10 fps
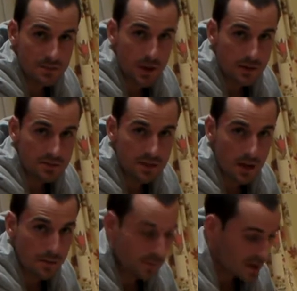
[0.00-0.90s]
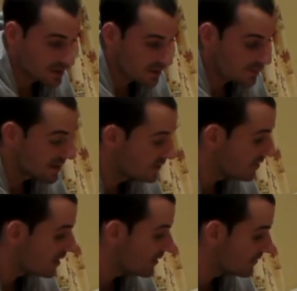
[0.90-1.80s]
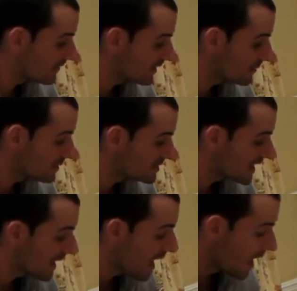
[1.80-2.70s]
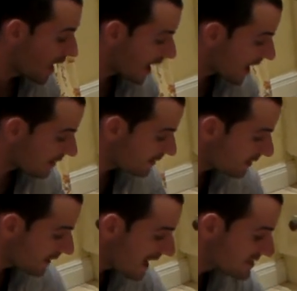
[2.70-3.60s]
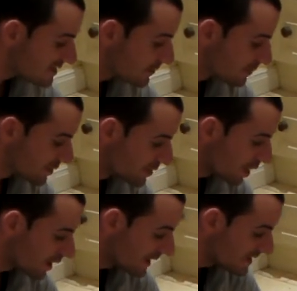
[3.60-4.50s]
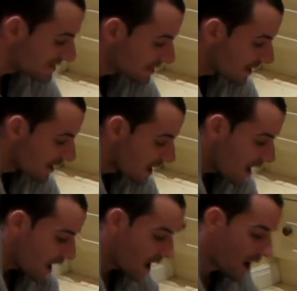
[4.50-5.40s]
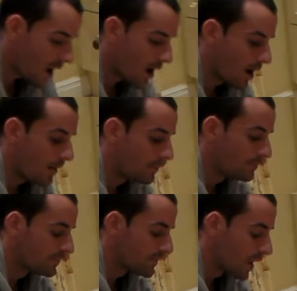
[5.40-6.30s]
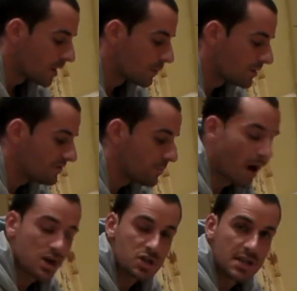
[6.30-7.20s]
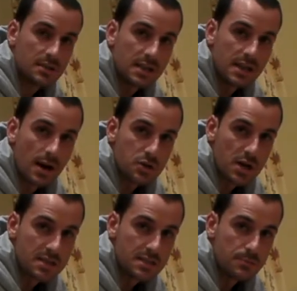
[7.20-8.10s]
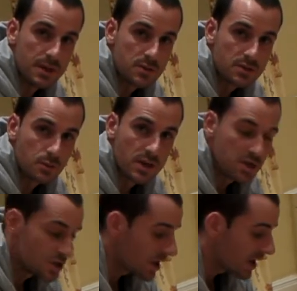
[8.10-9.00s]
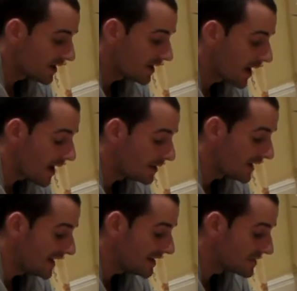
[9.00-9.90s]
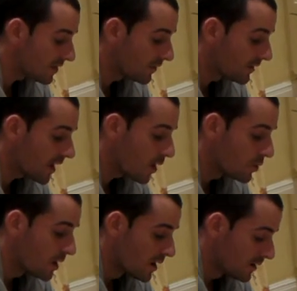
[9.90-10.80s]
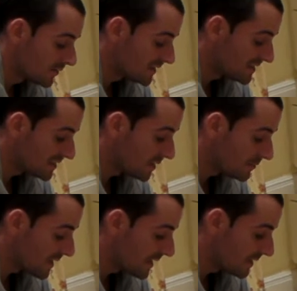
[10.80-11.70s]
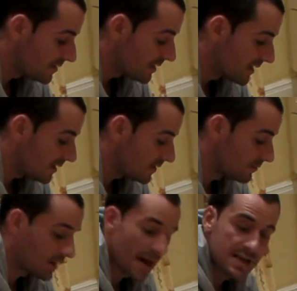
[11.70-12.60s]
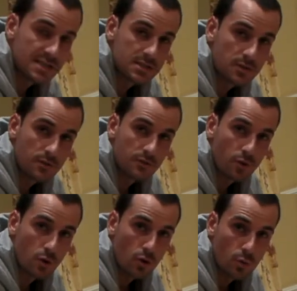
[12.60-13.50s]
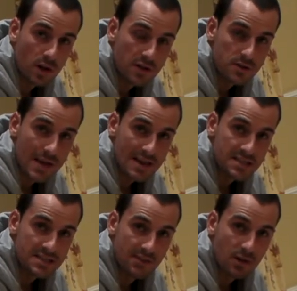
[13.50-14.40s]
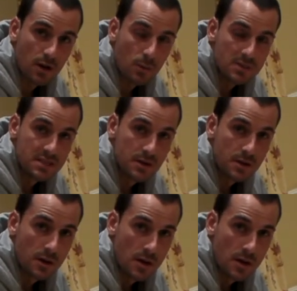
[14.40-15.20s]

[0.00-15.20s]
as well. So that's going to be another thing that I'm going to take. And last but not least are a couple of partially dehydrated meals which I can eat on the go. This is going to be the case for when I do the 87-kilometer